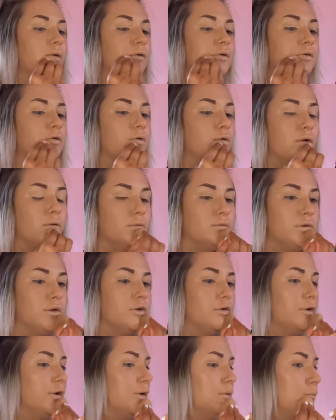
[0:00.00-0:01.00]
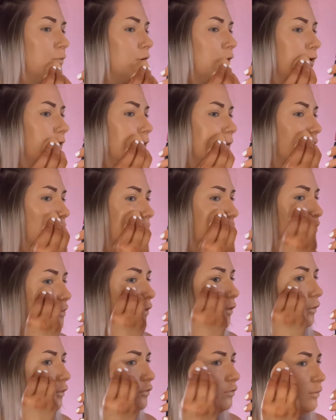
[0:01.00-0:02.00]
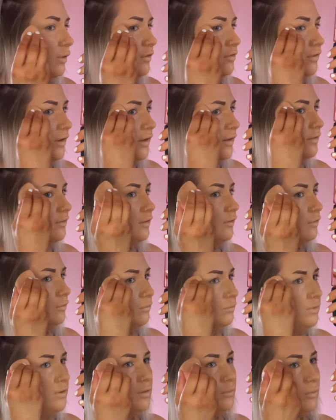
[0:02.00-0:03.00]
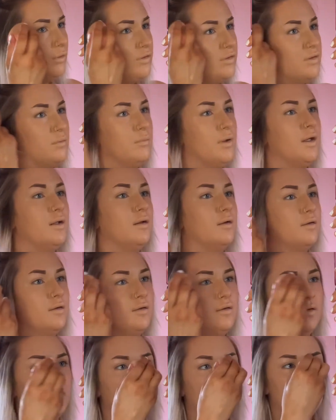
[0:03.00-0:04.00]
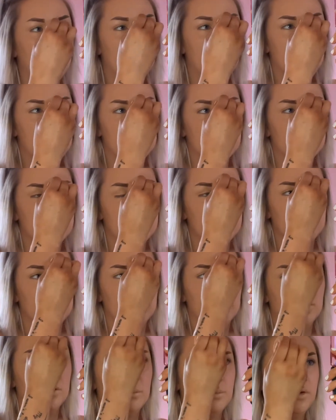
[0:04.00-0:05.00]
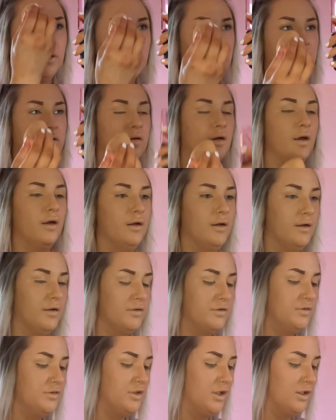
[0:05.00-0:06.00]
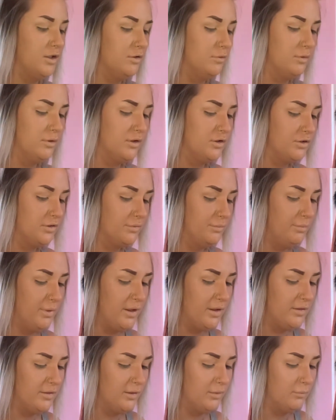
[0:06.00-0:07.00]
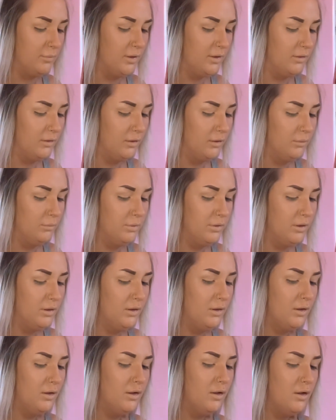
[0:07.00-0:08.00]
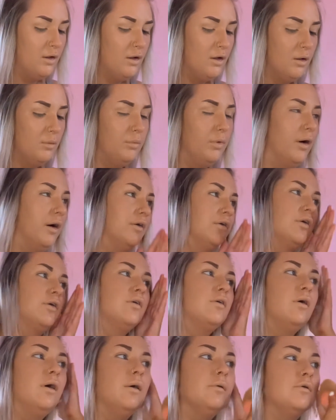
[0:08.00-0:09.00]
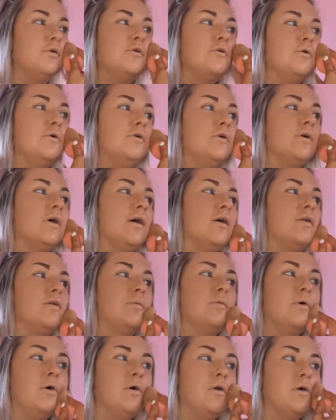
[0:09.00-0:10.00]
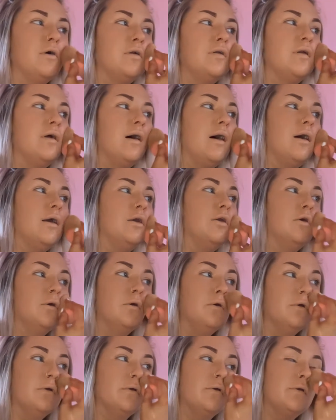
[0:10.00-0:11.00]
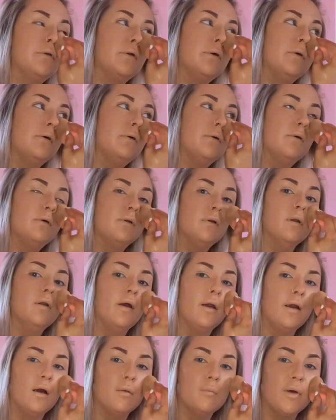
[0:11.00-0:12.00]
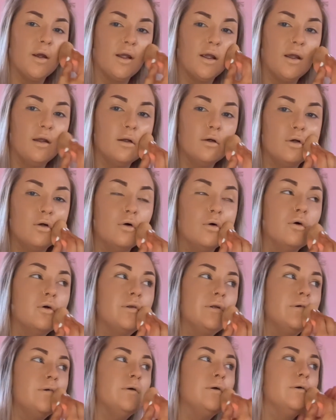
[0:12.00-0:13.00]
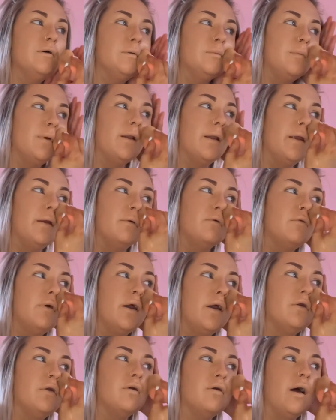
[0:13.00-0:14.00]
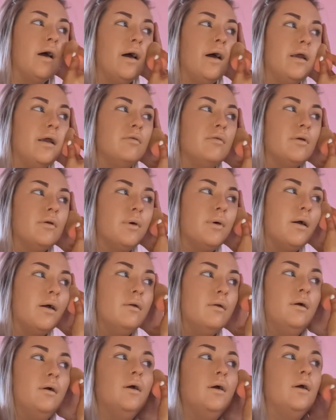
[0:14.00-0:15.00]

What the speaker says: So I'm just kind of blending this all over my face. I don't really want to make this into like a major tutorial because it is genuinely just basic makeup. But I just thought I would show you guys the products that I use, like are my kind of go-to, or my like ride or die, if you will,